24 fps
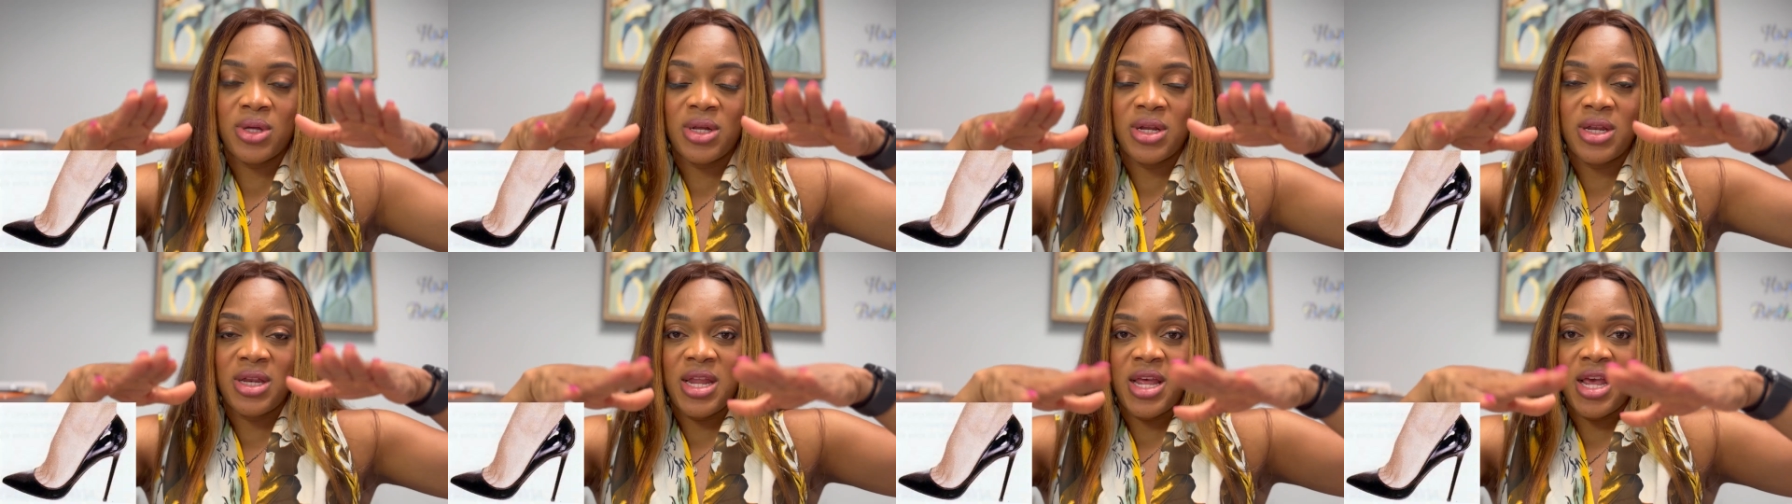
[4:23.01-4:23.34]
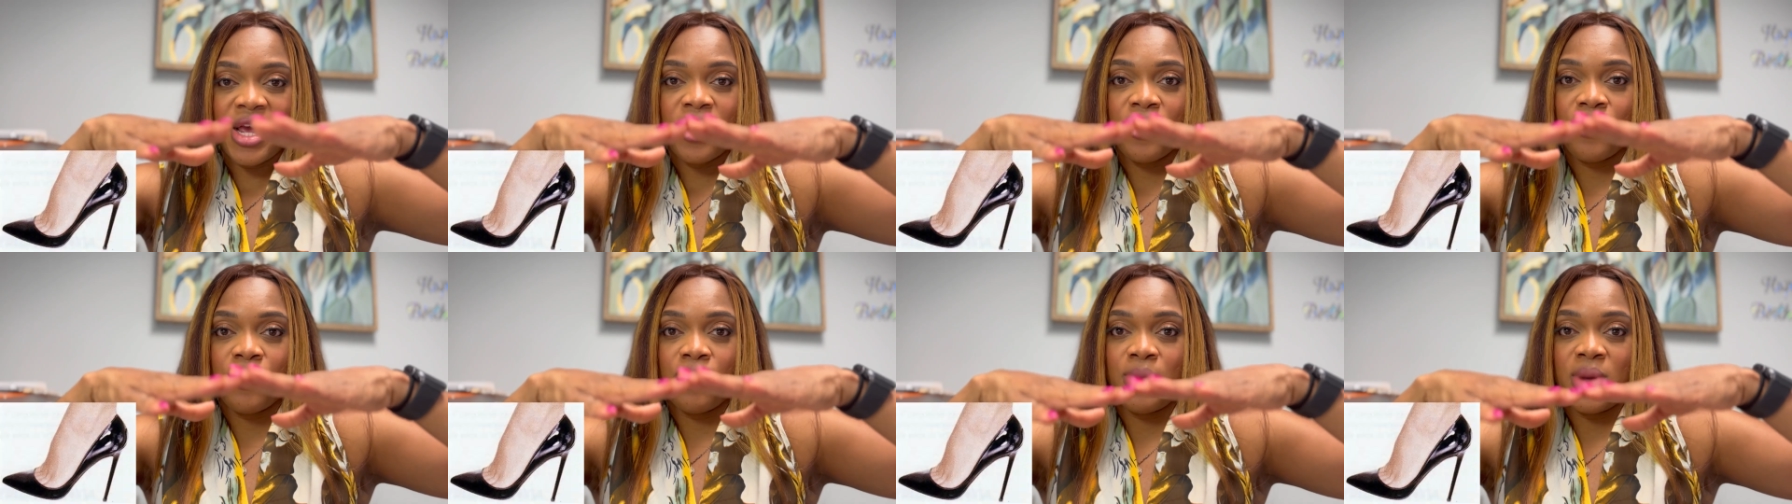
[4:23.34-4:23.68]

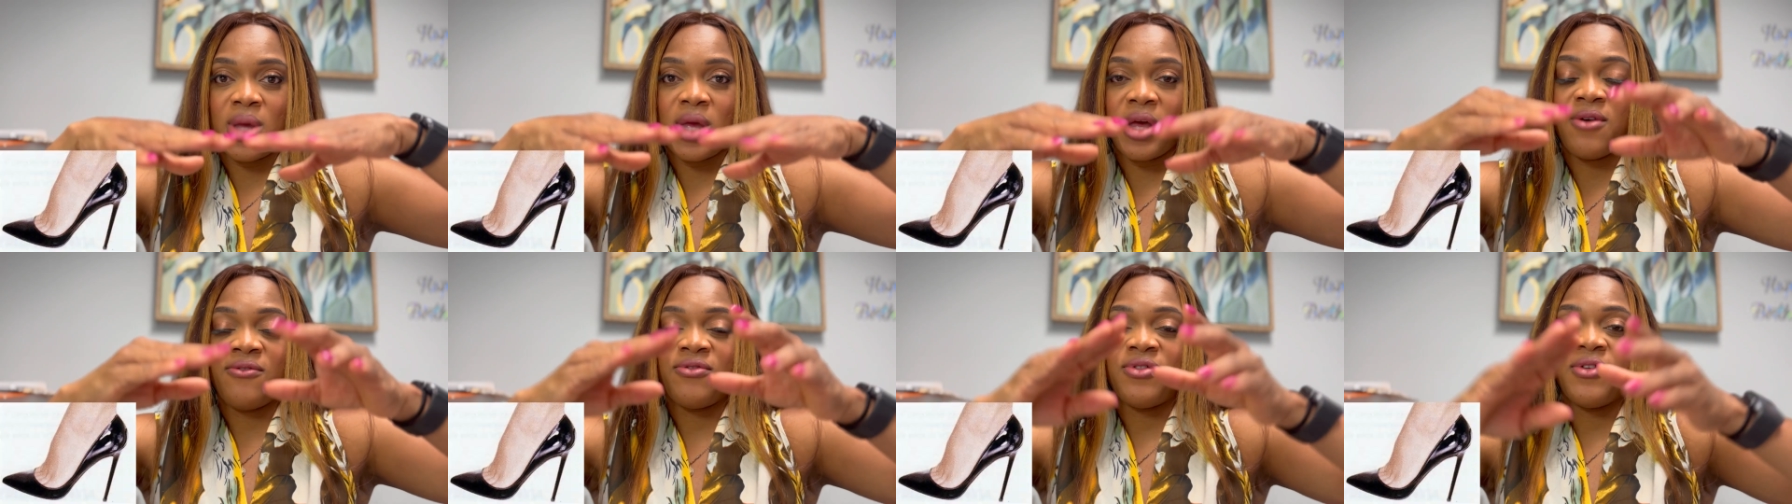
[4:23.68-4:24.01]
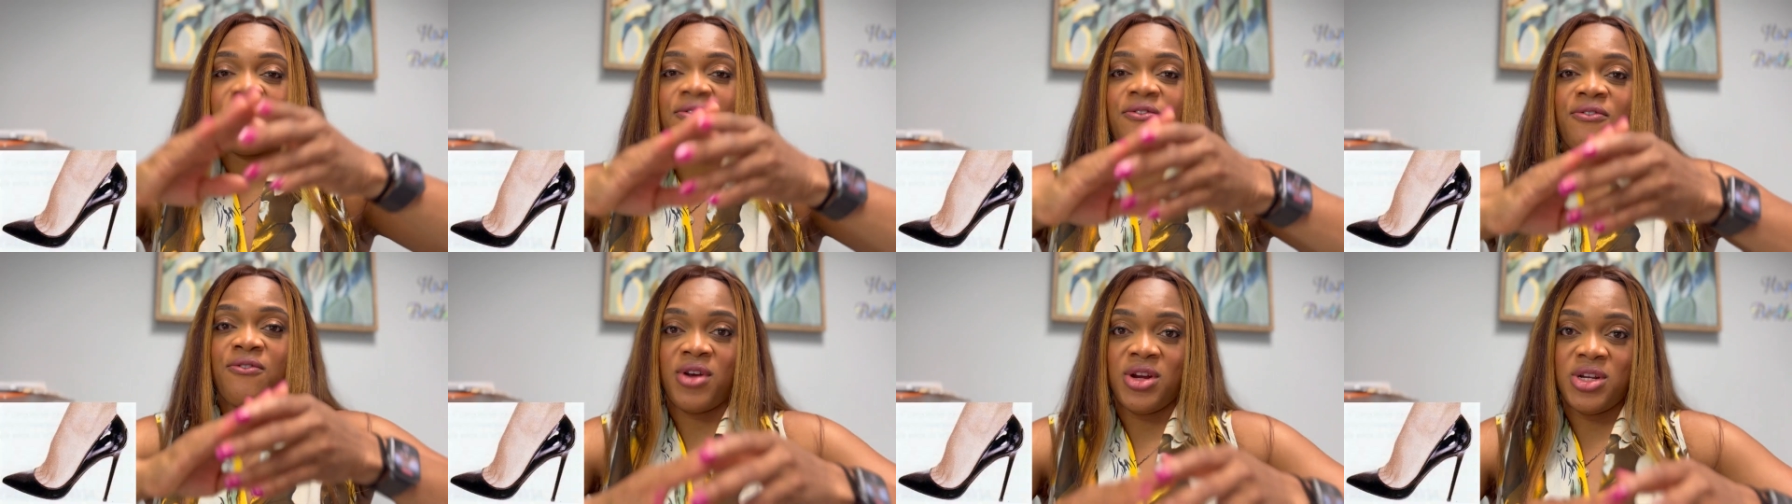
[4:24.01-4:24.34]
narrowing of the
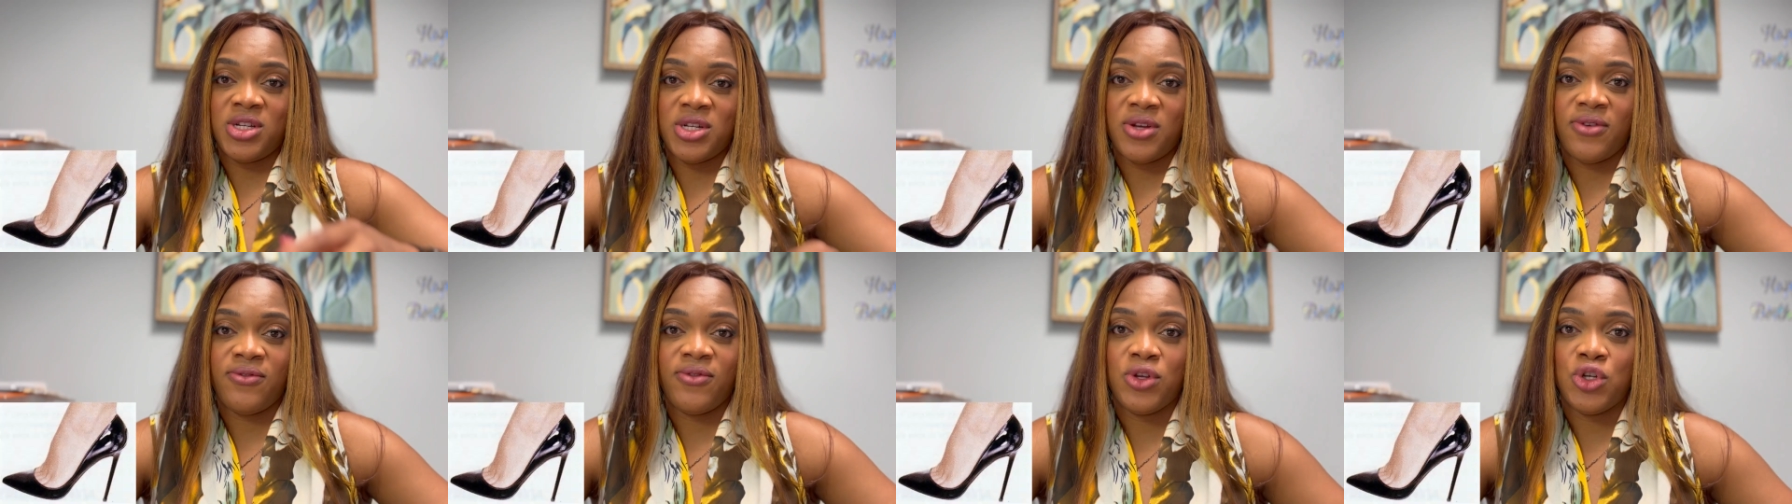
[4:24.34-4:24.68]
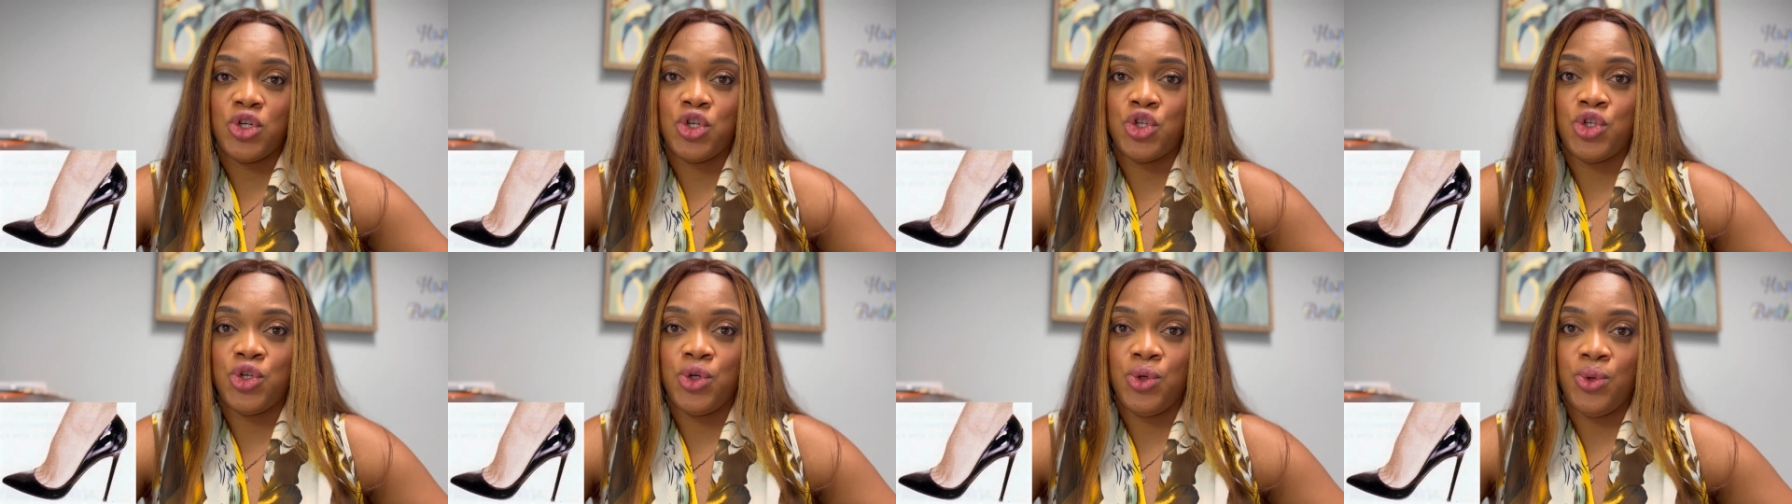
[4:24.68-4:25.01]
front of the
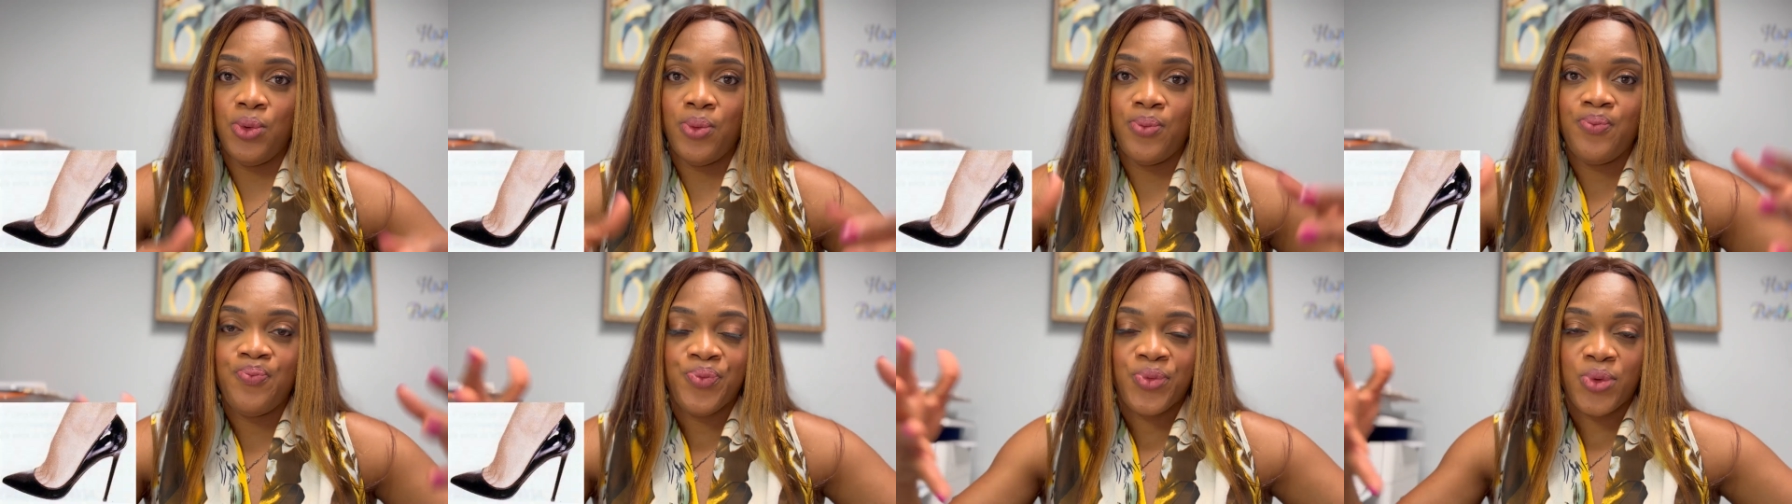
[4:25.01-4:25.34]
shoe.